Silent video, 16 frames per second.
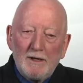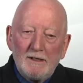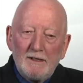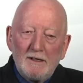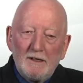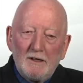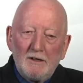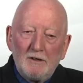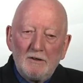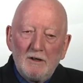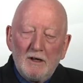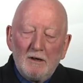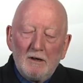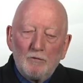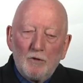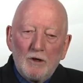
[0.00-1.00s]
quite know
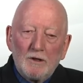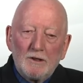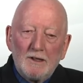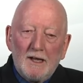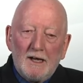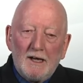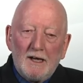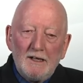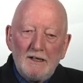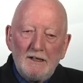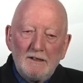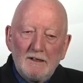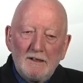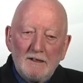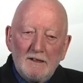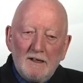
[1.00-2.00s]
what
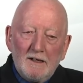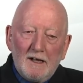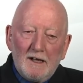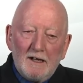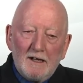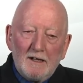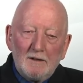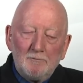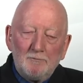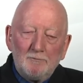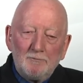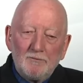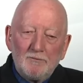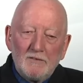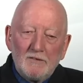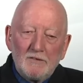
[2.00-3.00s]
line
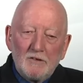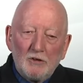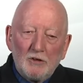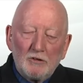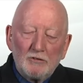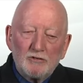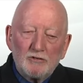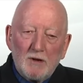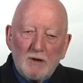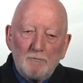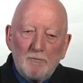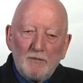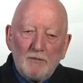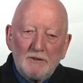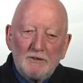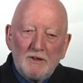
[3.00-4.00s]
Donald
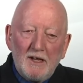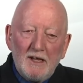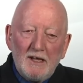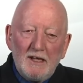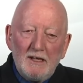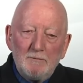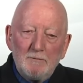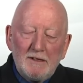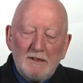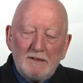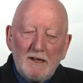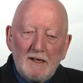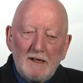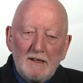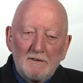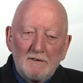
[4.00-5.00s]
Trump will take. He may
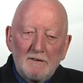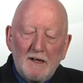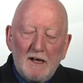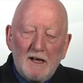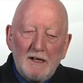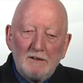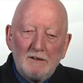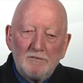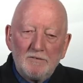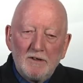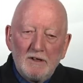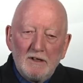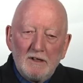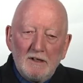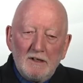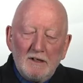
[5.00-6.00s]
take the line of
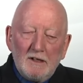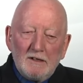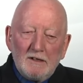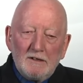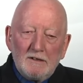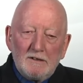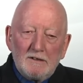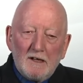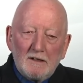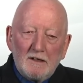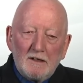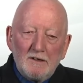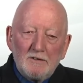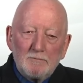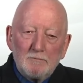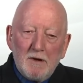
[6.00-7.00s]

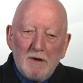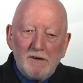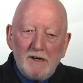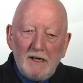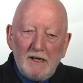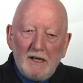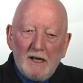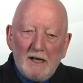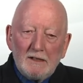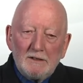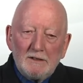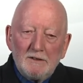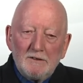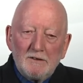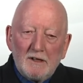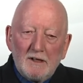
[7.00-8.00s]
Douglas Murray,
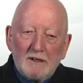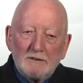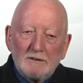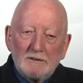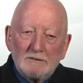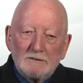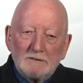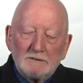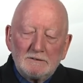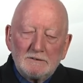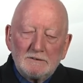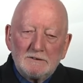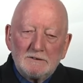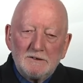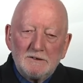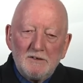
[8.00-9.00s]
and
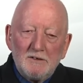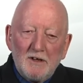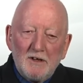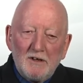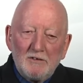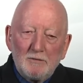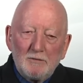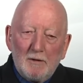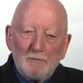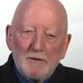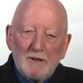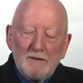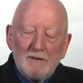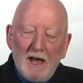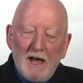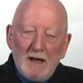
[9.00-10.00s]
goodness knows what
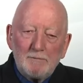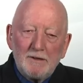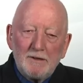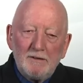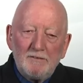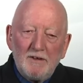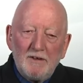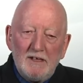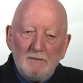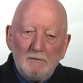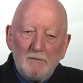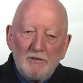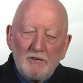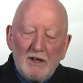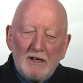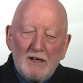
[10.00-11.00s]
will happen if he
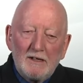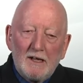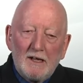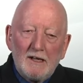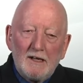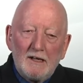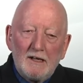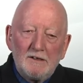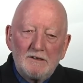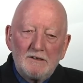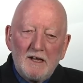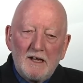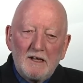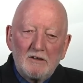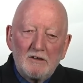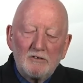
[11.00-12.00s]
was likely
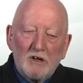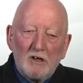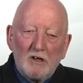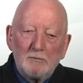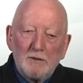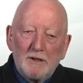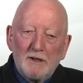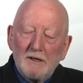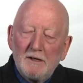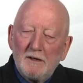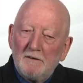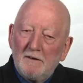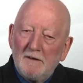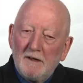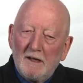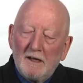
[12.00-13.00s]
to take control. But I
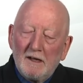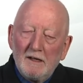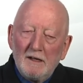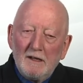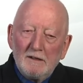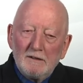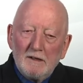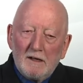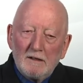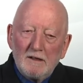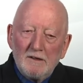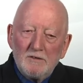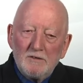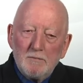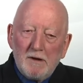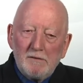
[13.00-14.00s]
don't think
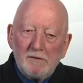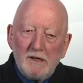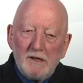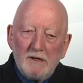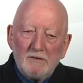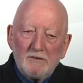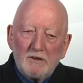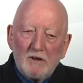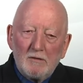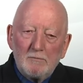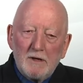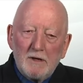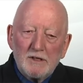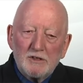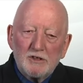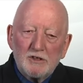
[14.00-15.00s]
Douglas Murray has got
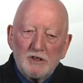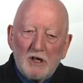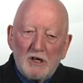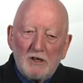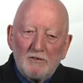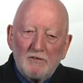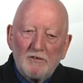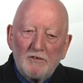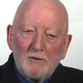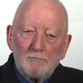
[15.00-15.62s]
much chance.